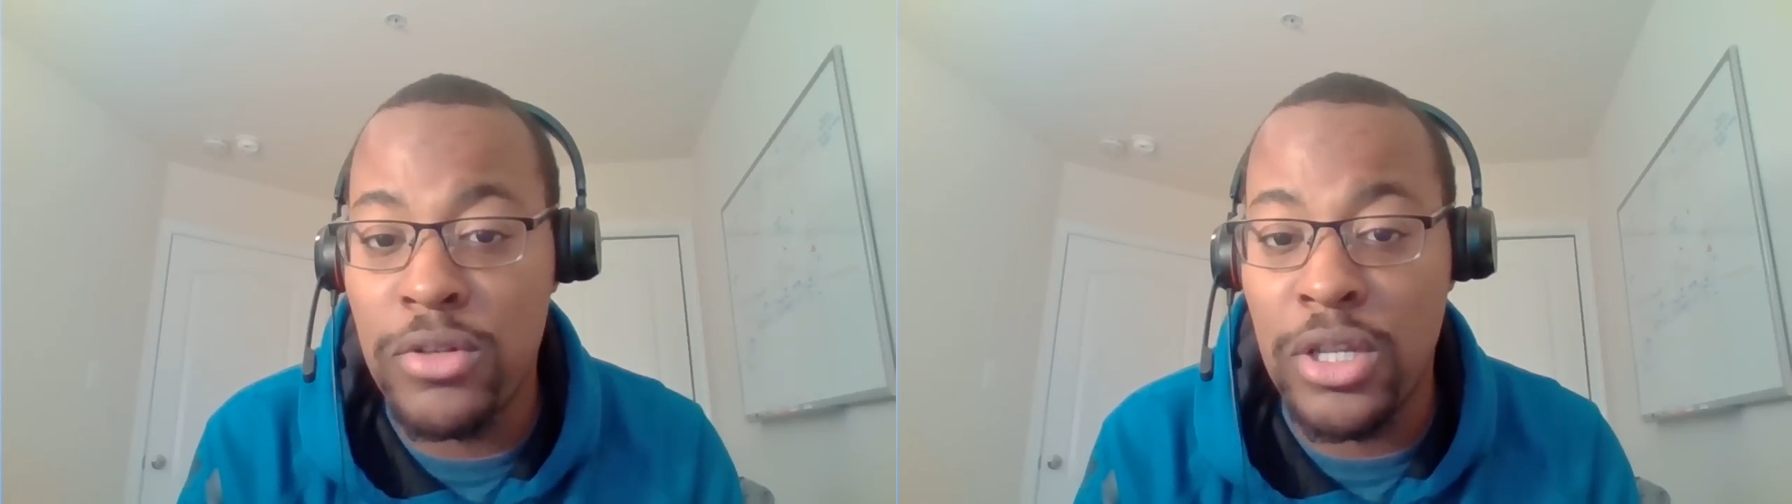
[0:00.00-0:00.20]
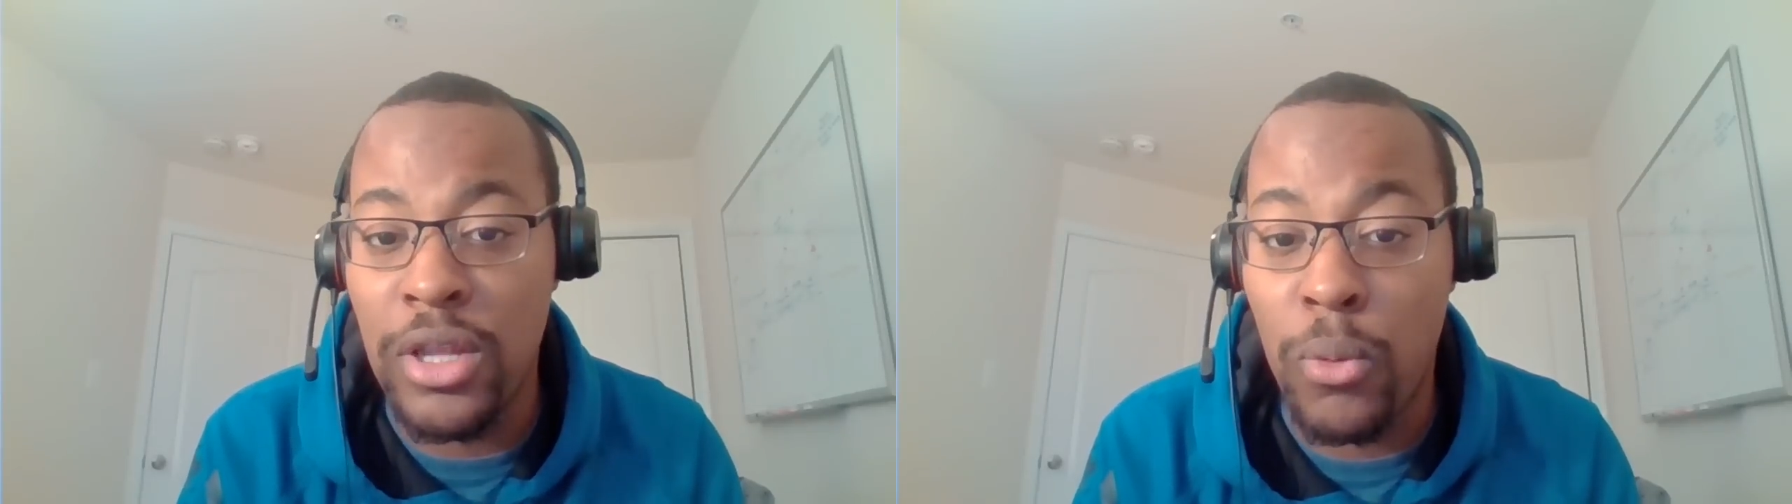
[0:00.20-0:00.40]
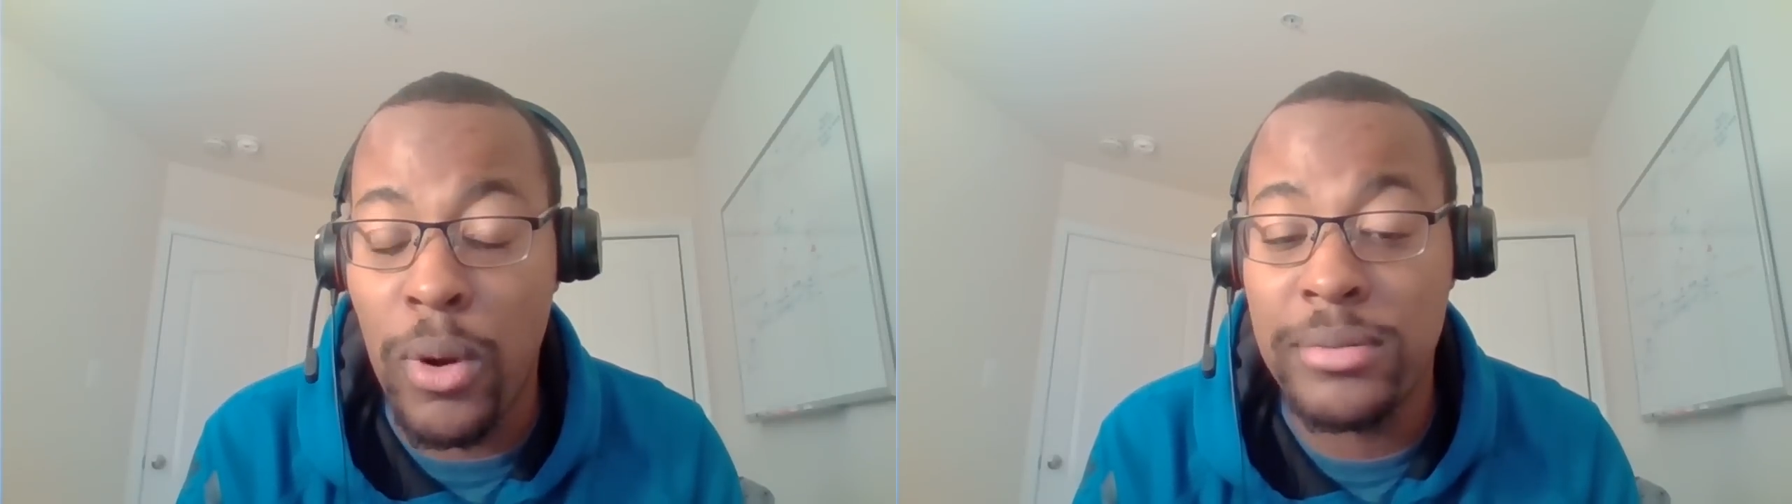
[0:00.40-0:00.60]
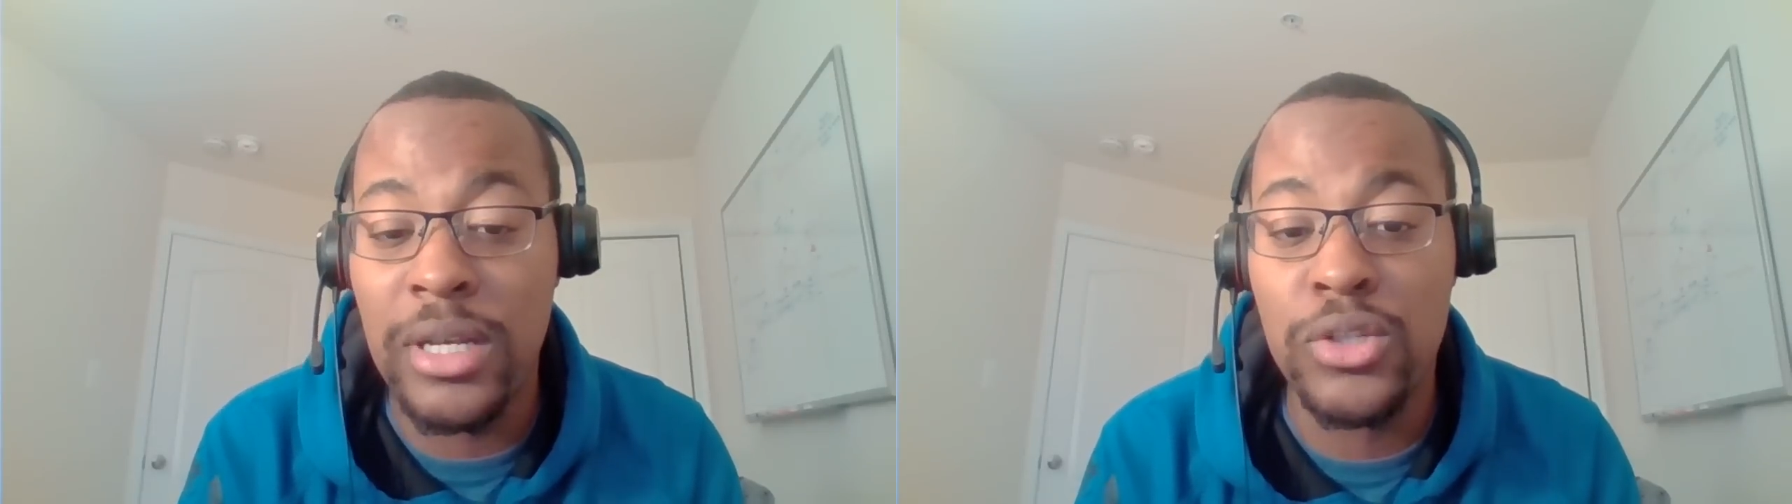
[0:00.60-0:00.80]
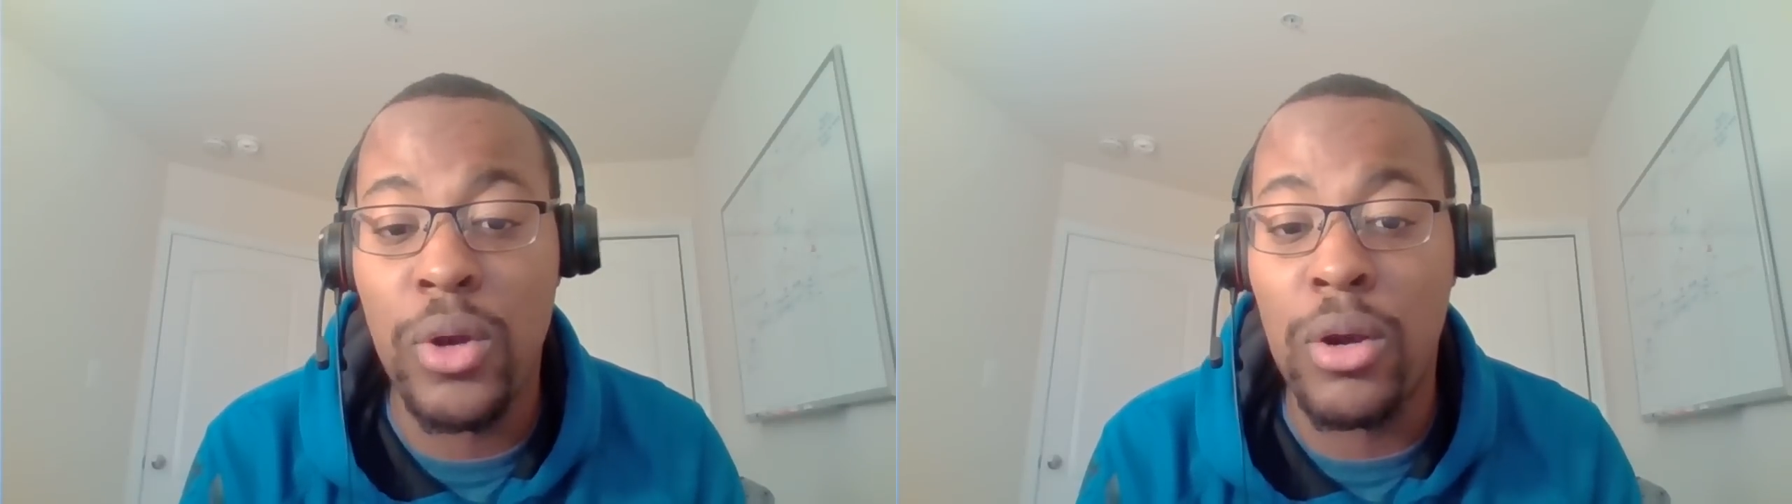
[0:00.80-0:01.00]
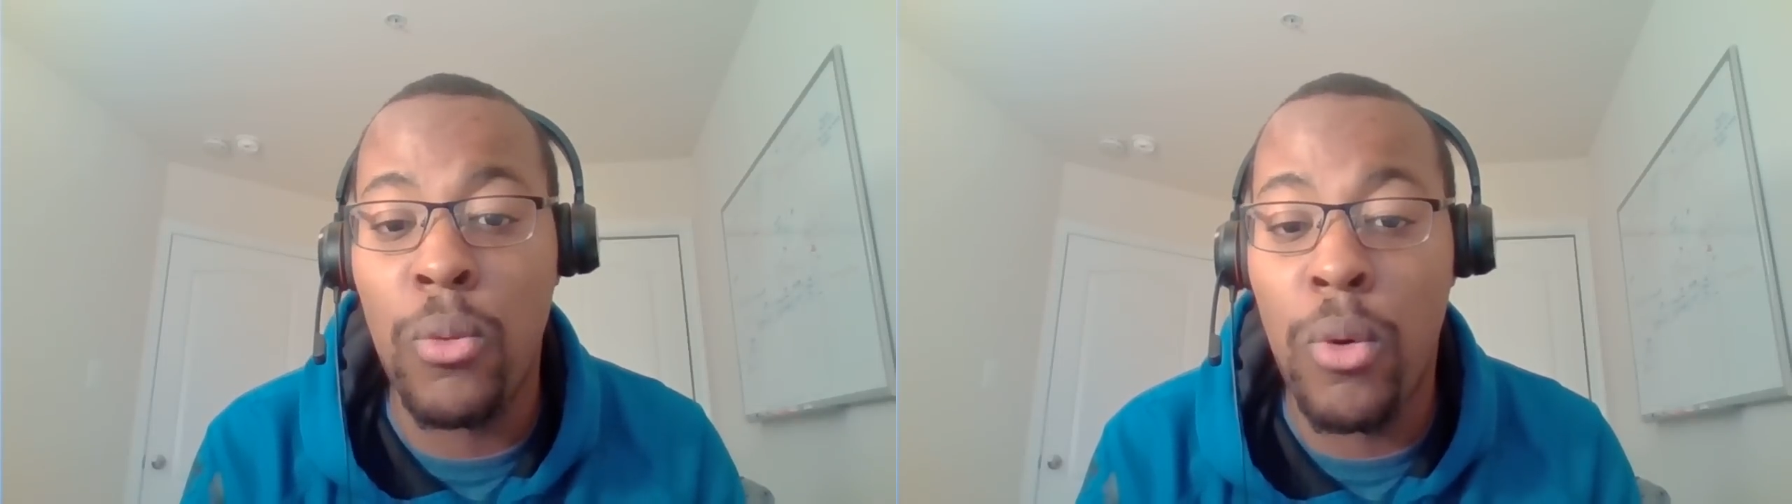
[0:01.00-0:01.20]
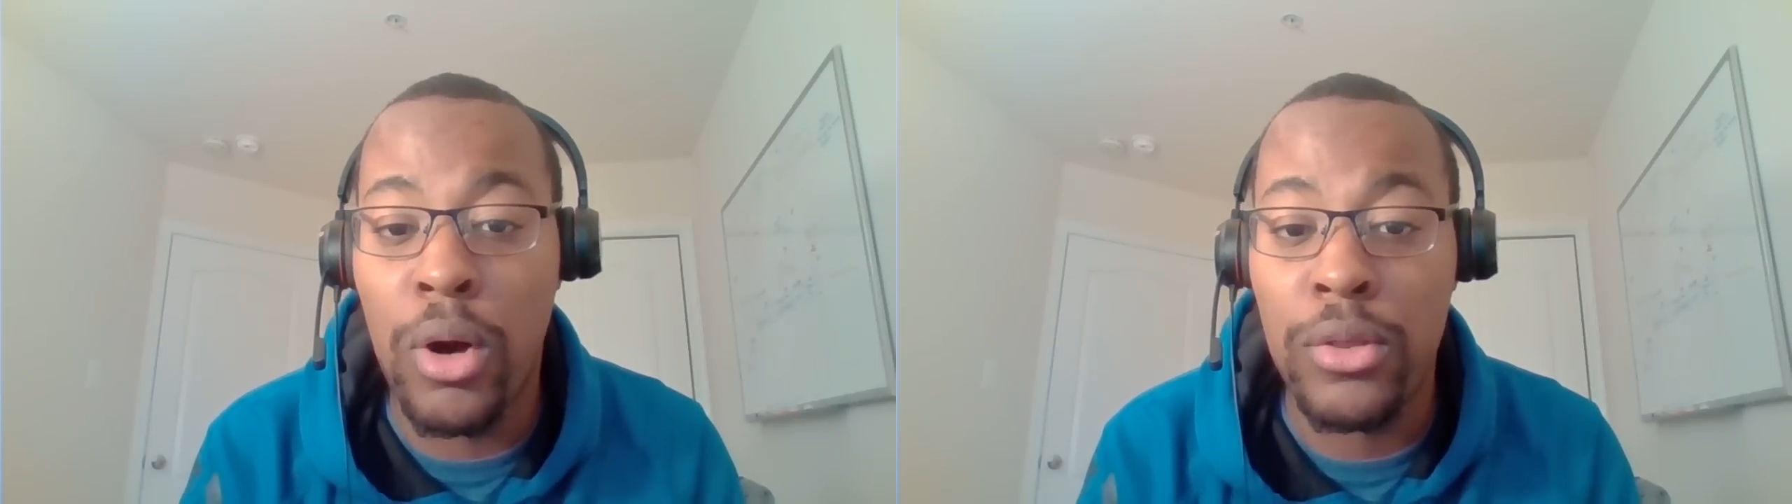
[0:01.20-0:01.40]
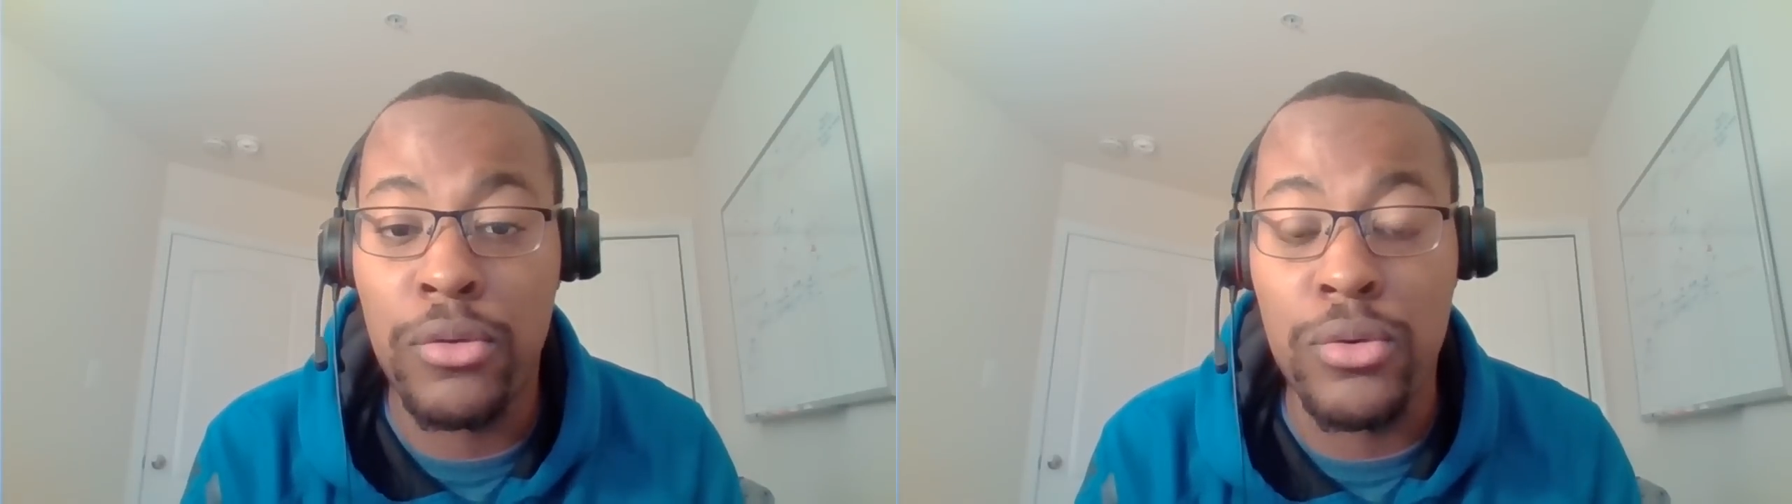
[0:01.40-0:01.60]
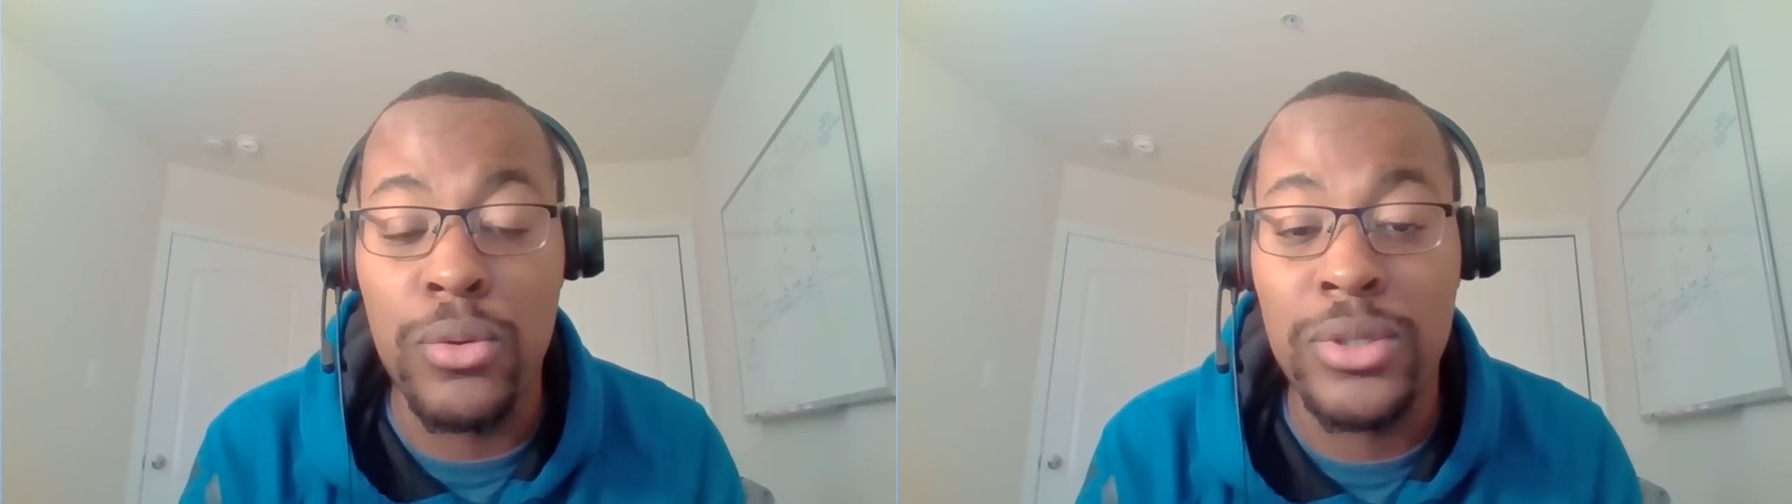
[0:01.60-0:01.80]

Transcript: to their website so I can walk through